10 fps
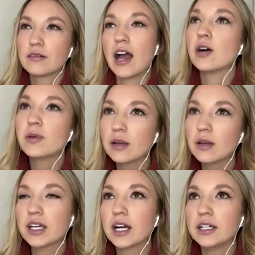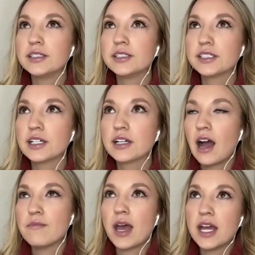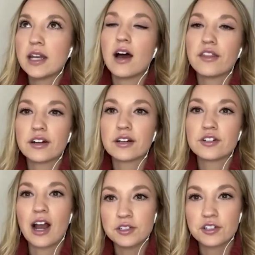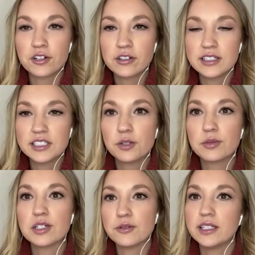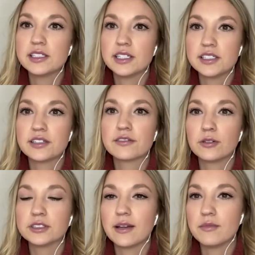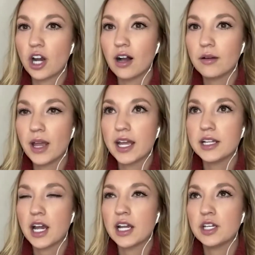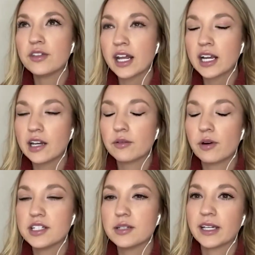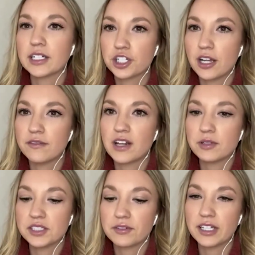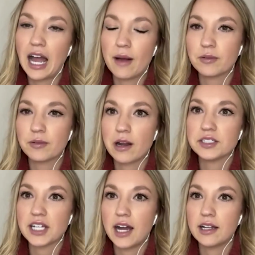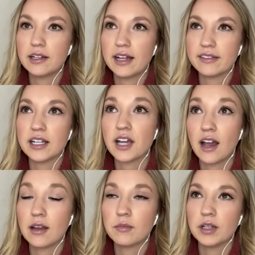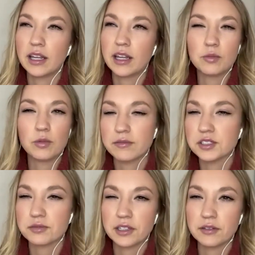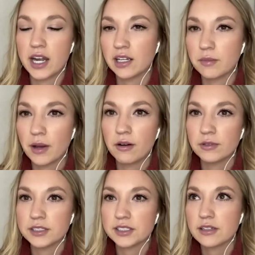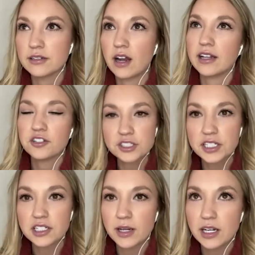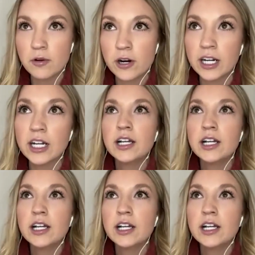eye-opening because I met other travel journalists who were doing this as their full-time job. And I knew that I kind of wanted to make a shift. I wasn't really happy where I was at that time. And like what I was really writing about was not interesting to me anymore.